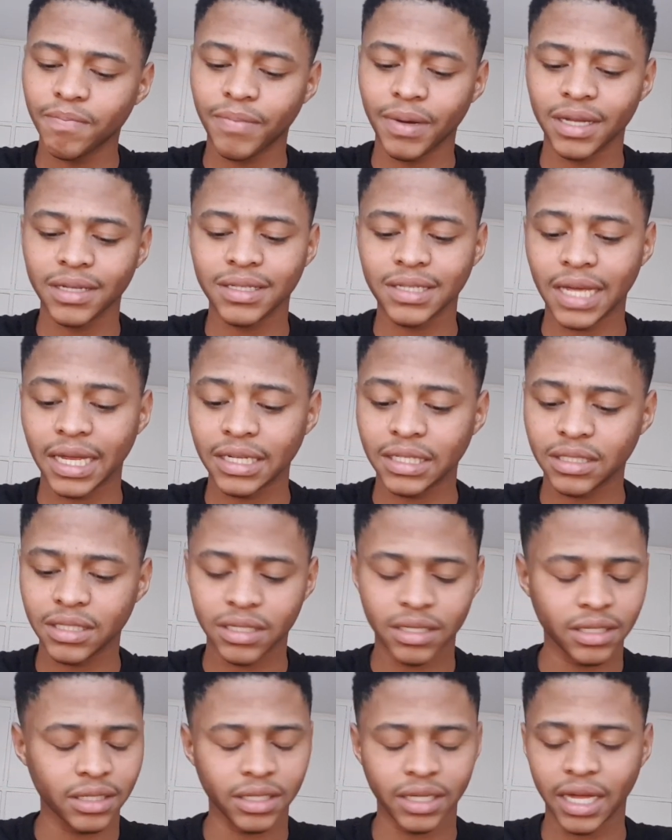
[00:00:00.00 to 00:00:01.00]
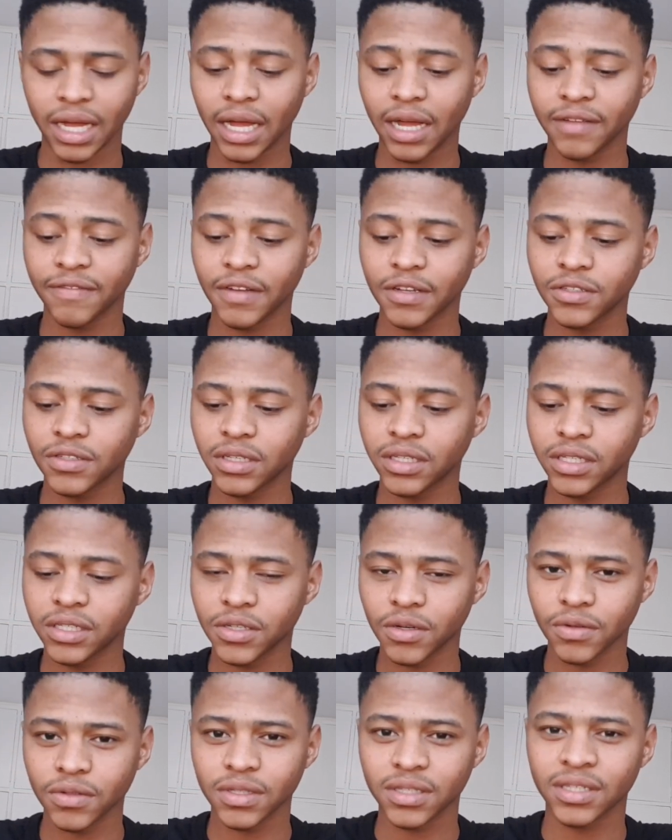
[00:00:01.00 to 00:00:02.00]
But I eventually
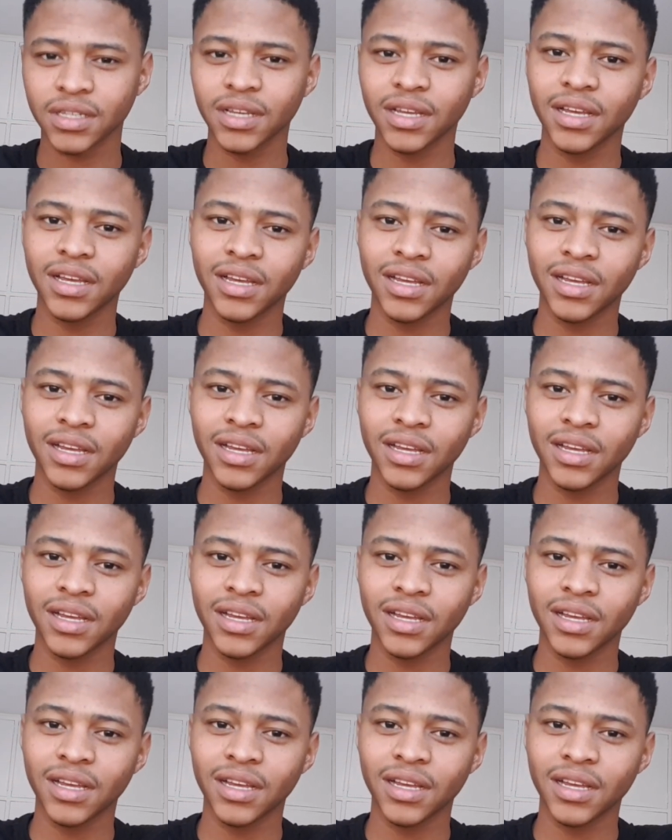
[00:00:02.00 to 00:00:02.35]
chose